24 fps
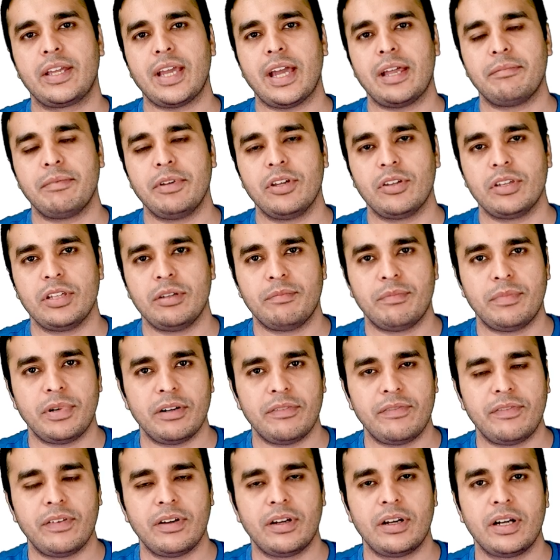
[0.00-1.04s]
can be on the
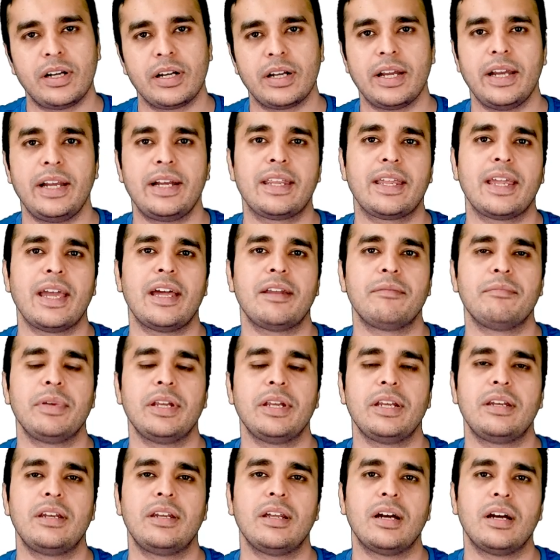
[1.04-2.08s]
buffer, it can be
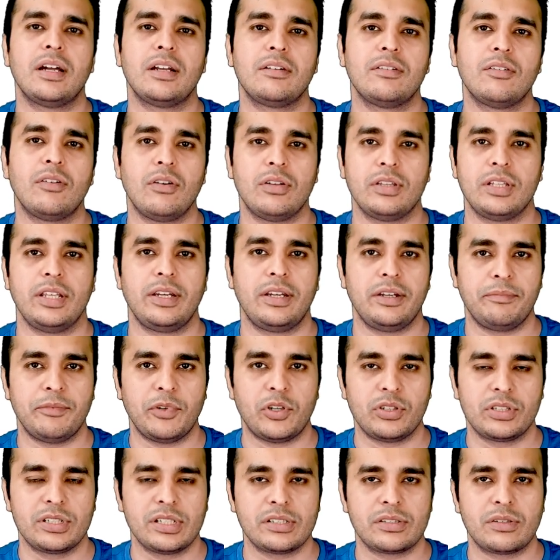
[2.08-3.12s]
done on the
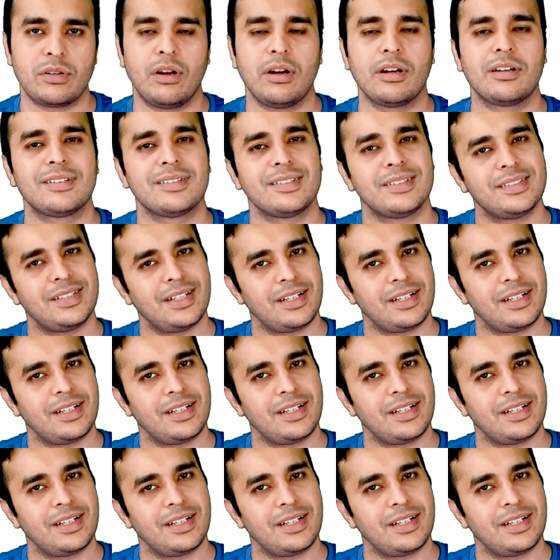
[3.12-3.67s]
remote syslog.